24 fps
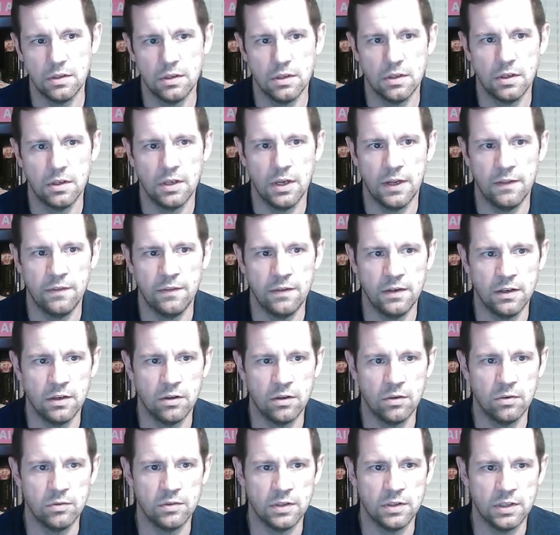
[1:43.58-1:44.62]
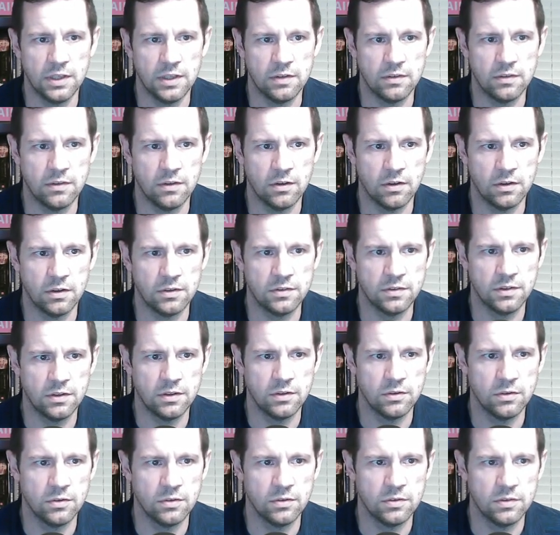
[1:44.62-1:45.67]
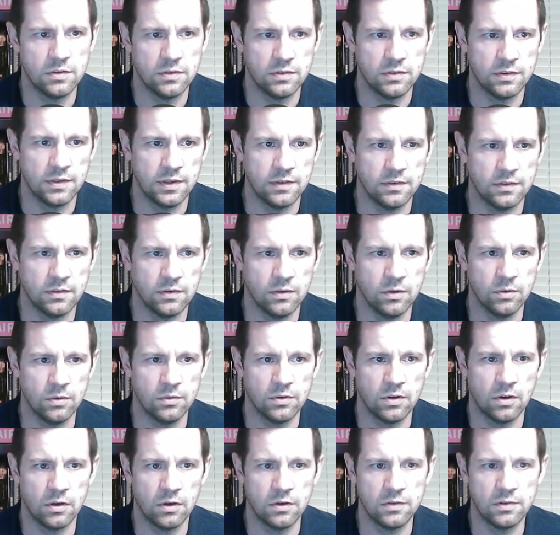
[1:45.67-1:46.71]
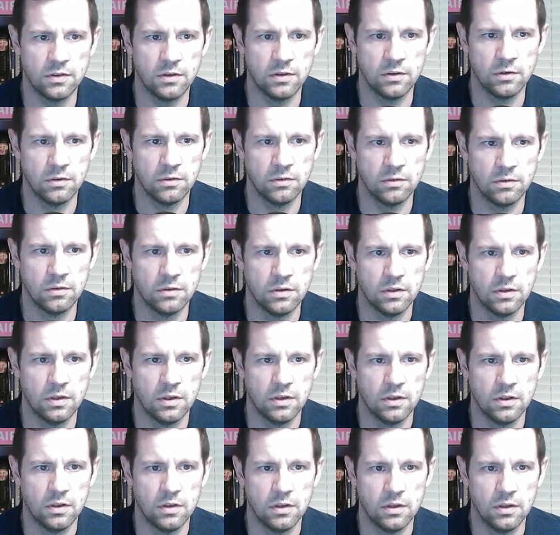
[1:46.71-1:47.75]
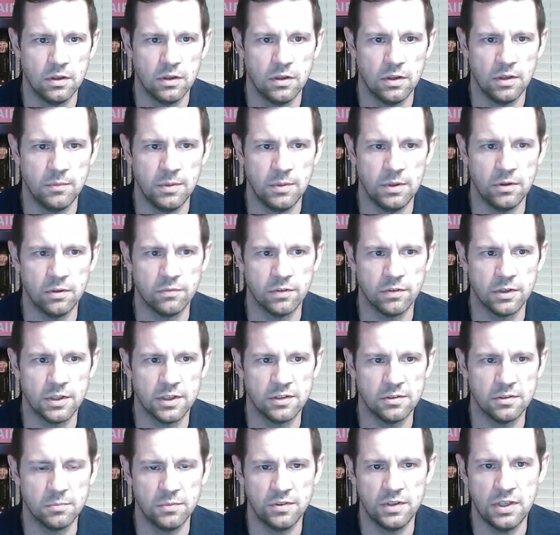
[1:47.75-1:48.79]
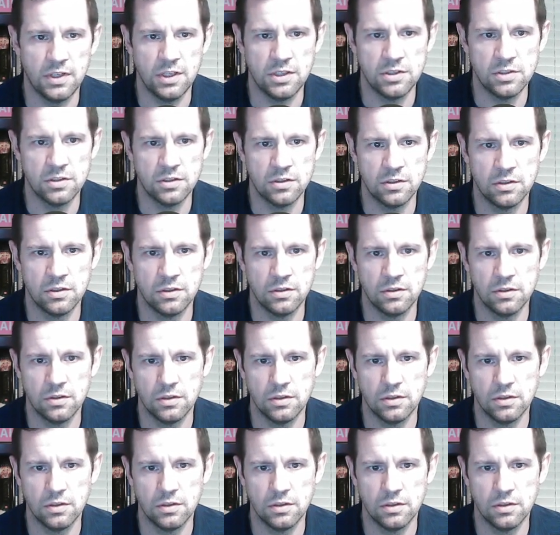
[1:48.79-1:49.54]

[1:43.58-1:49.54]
And then it goes and gets the art skills. It says it loads art skill. Let me look for customization.